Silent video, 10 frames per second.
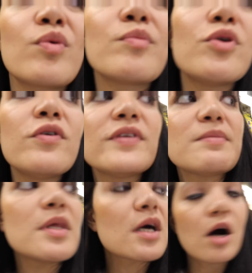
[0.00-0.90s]
remove
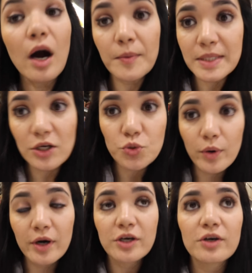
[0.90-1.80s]
some of the carbs
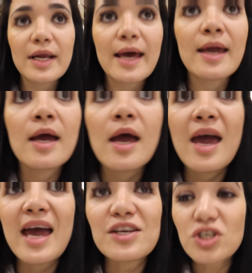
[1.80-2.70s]
elsewhere in your day
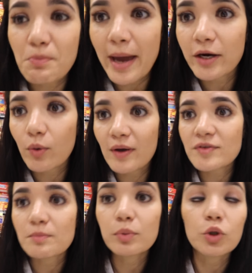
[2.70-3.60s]
and just microwave
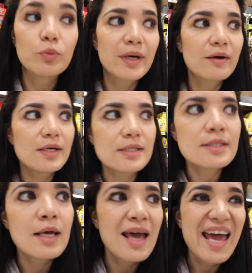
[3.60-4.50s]
some
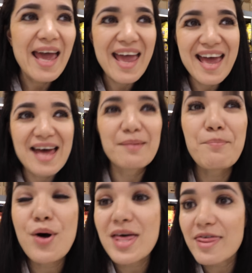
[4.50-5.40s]
blueberries and
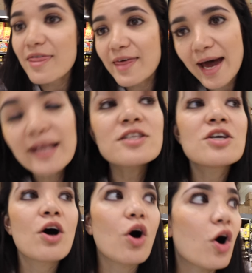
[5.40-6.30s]
put that
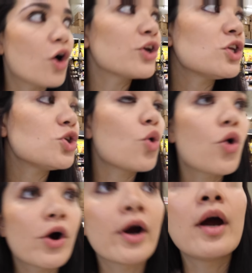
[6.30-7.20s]
on
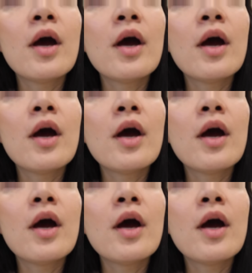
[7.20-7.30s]
your